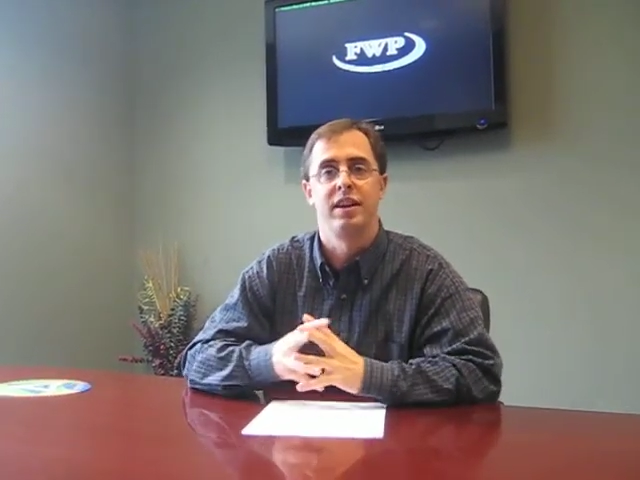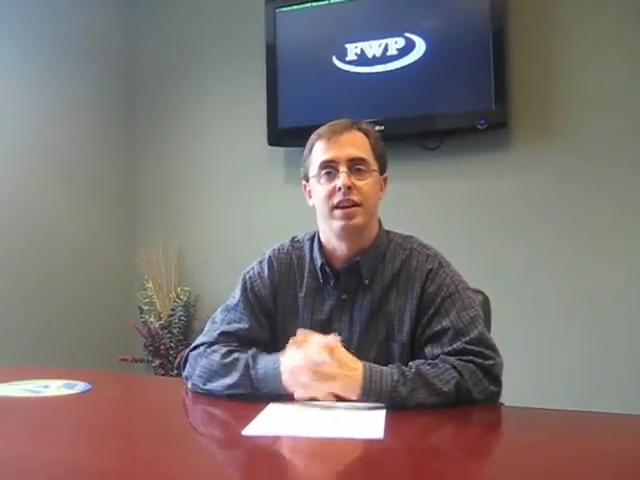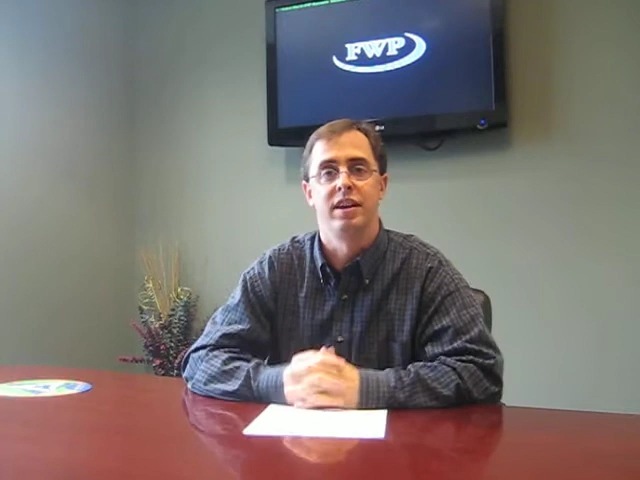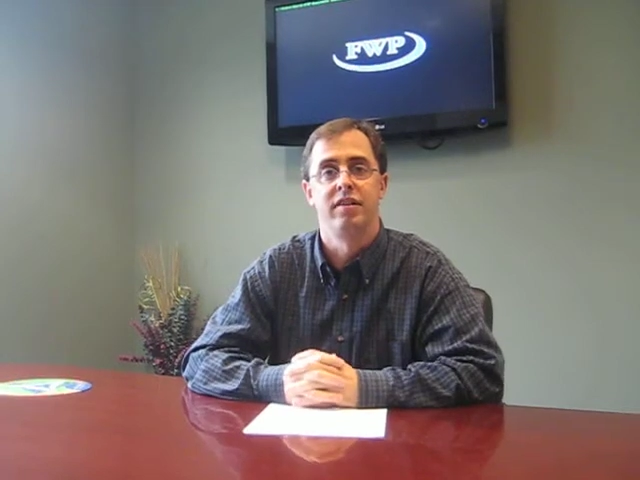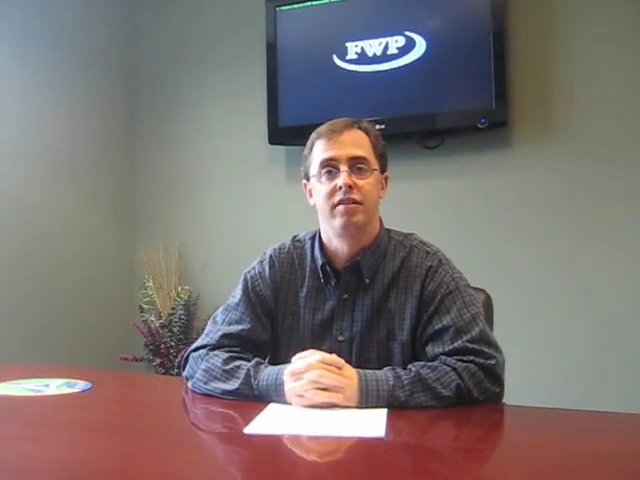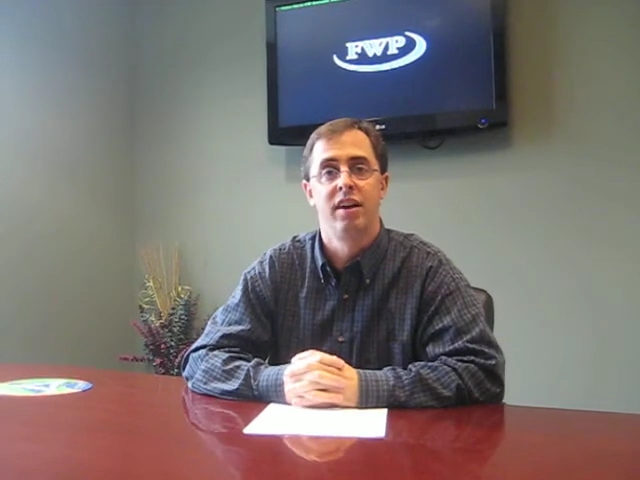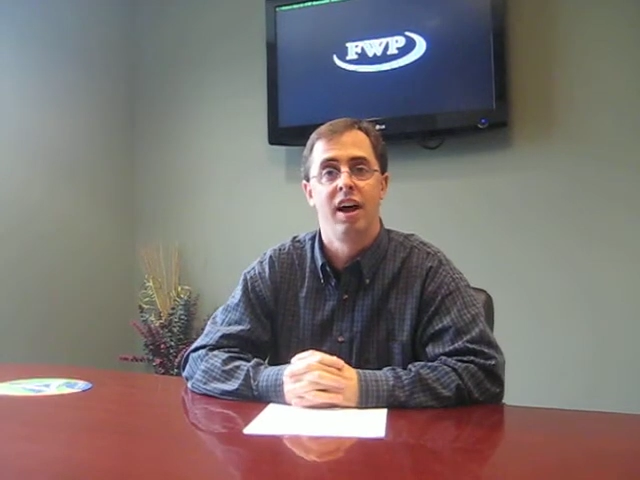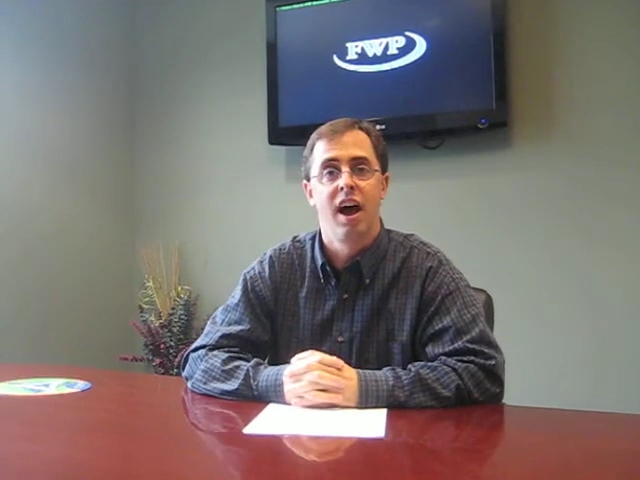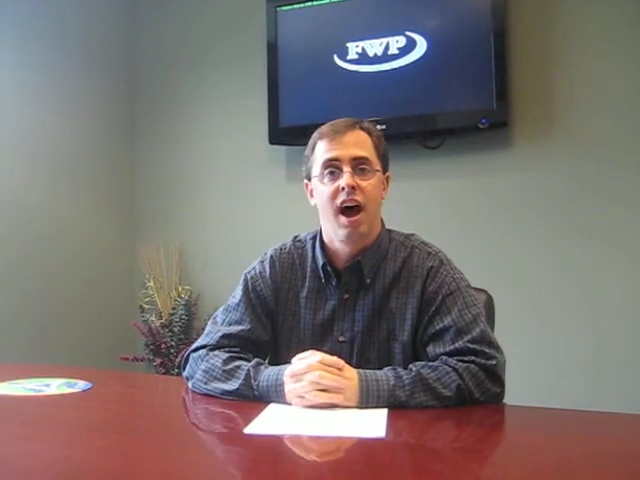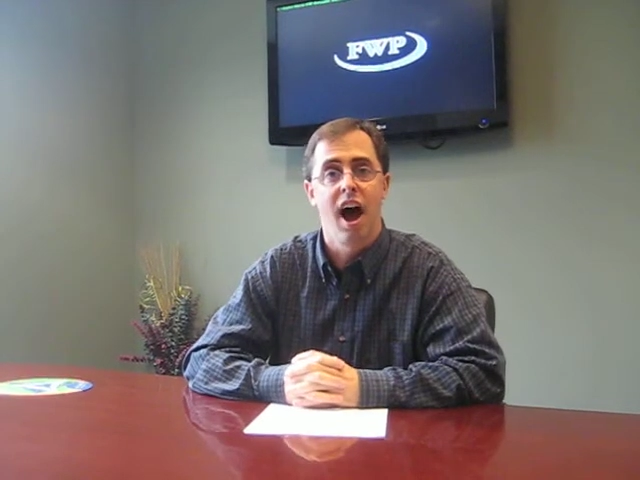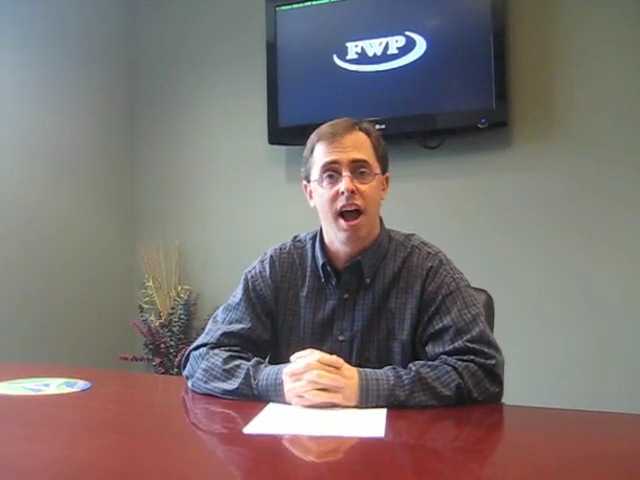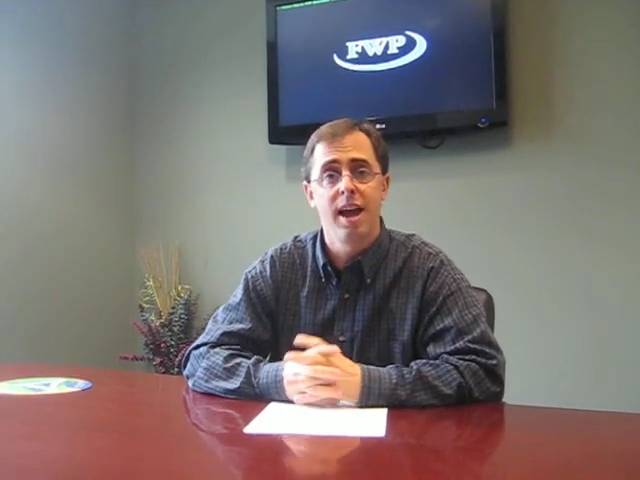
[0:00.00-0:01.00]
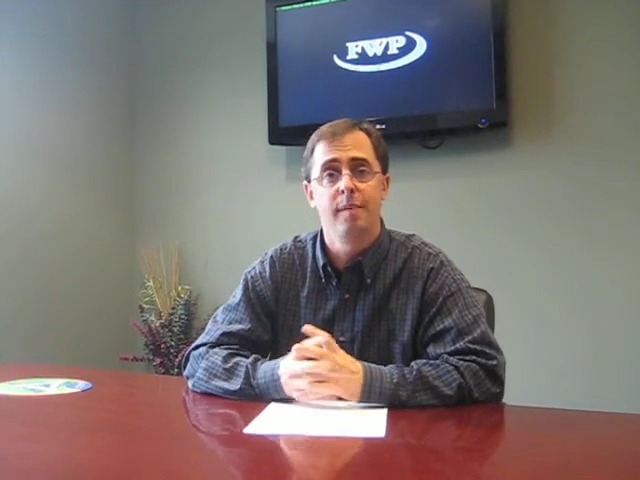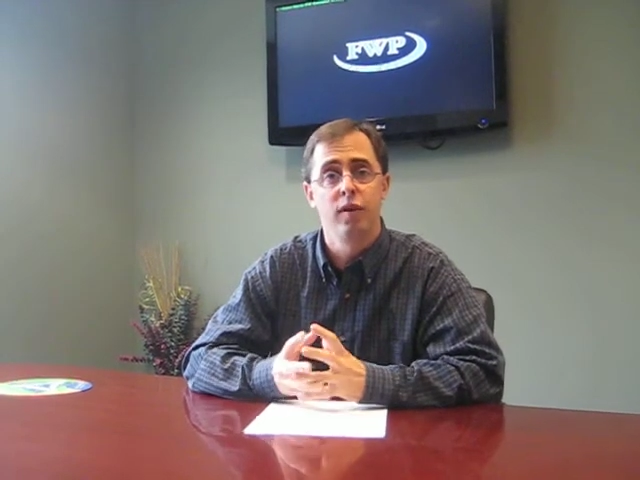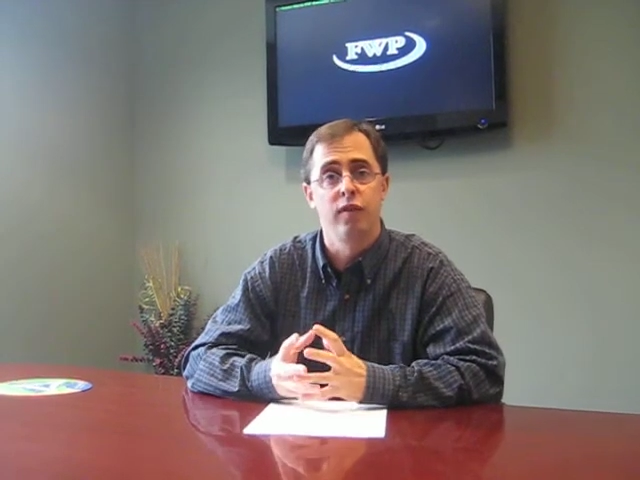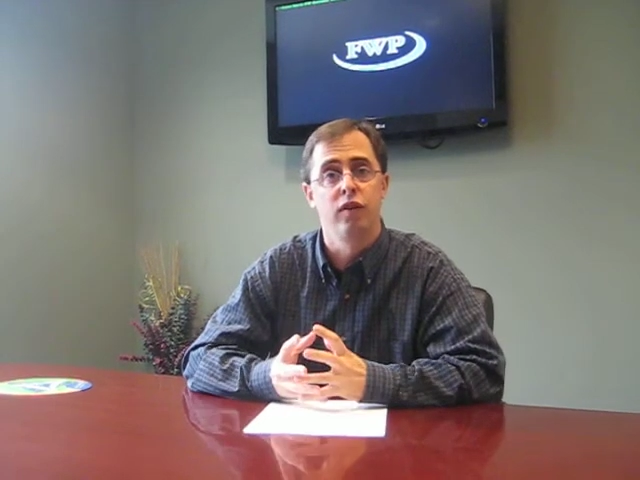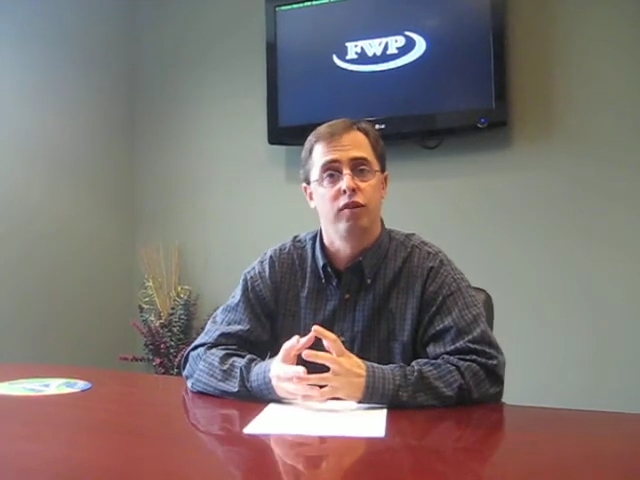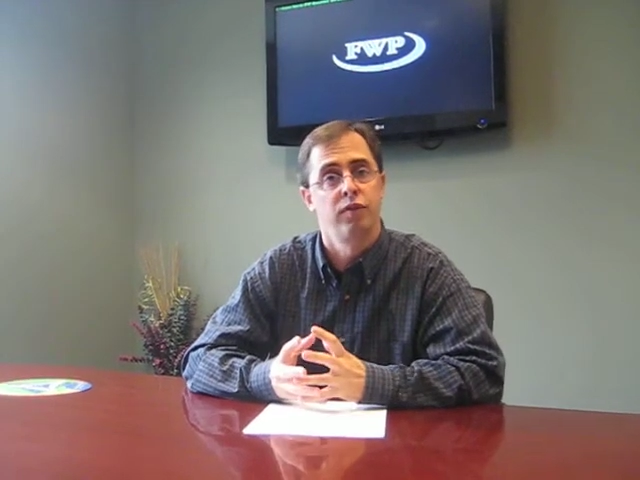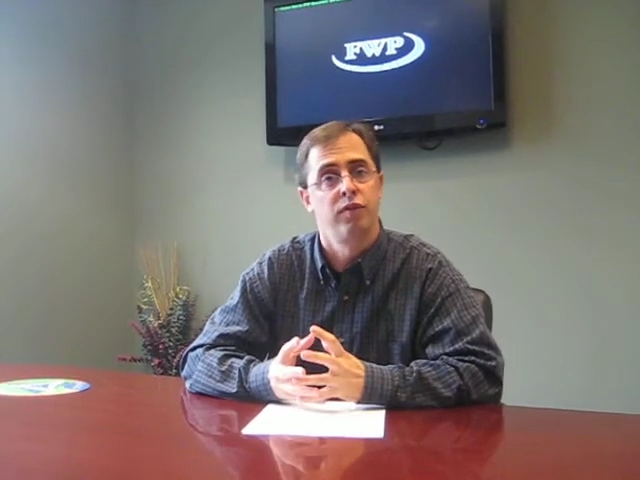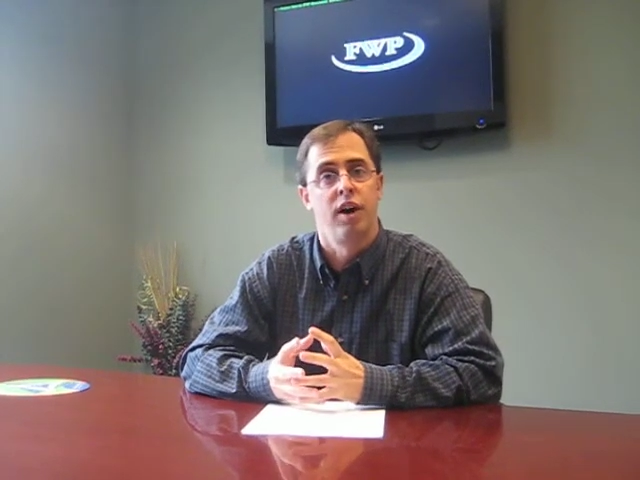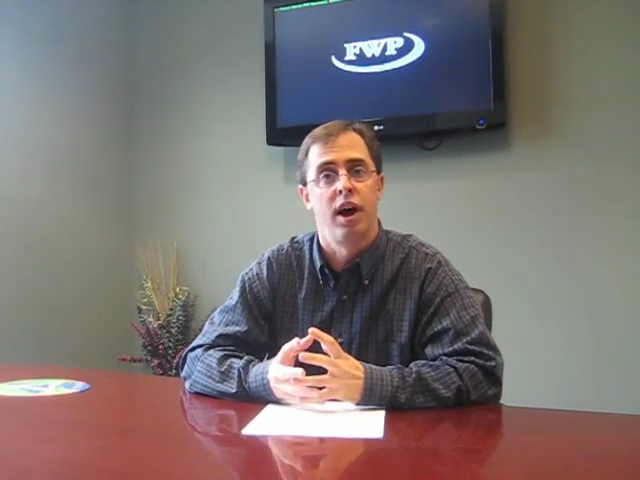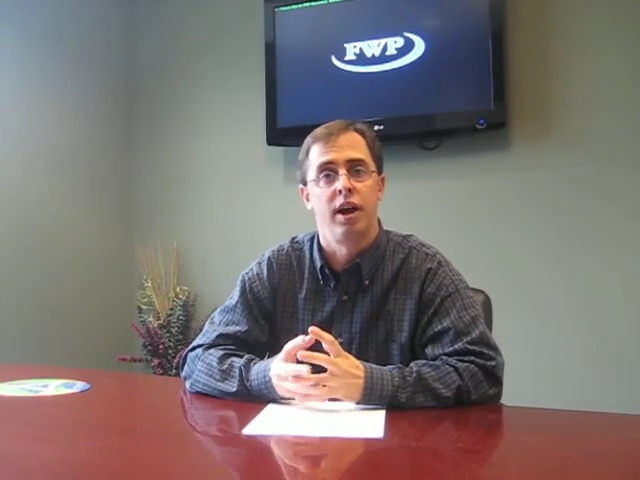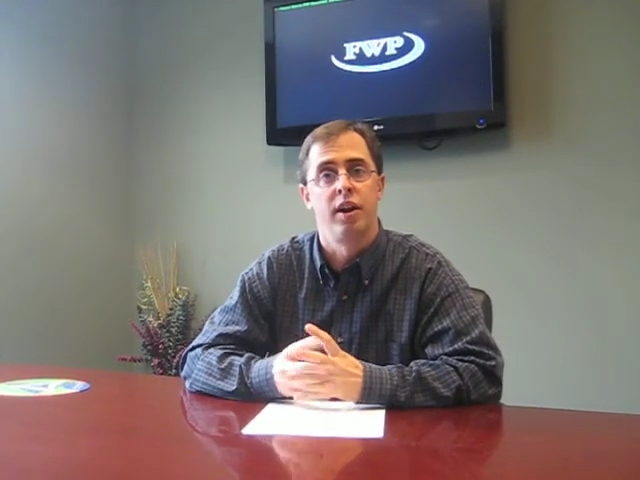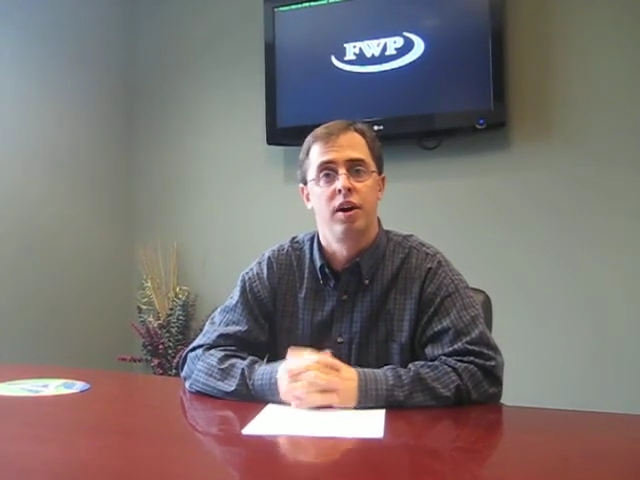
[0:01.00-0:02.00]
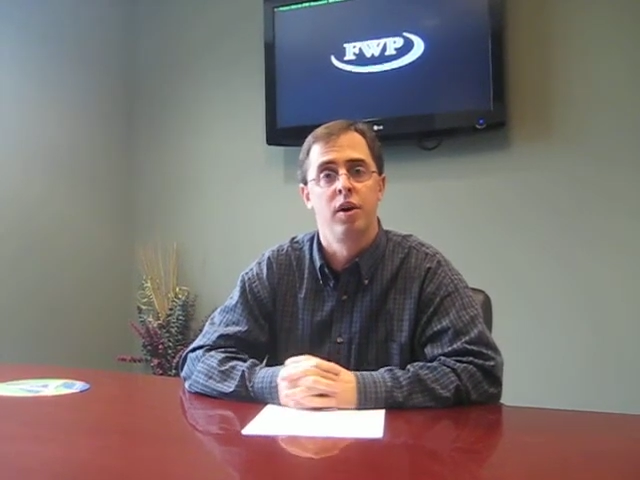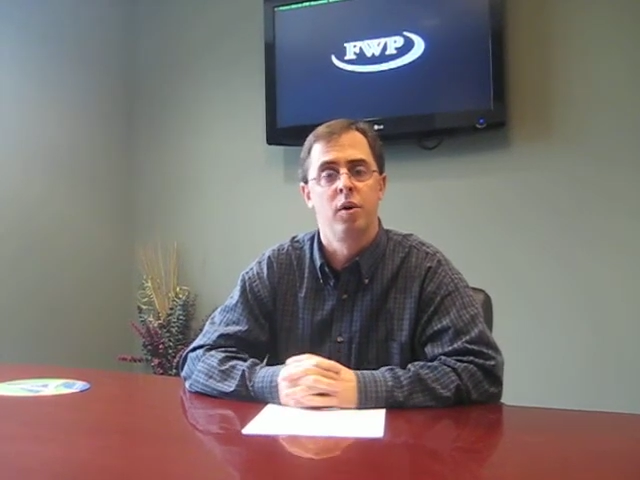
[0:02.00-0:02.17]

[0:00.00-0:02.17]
is, I am diversified,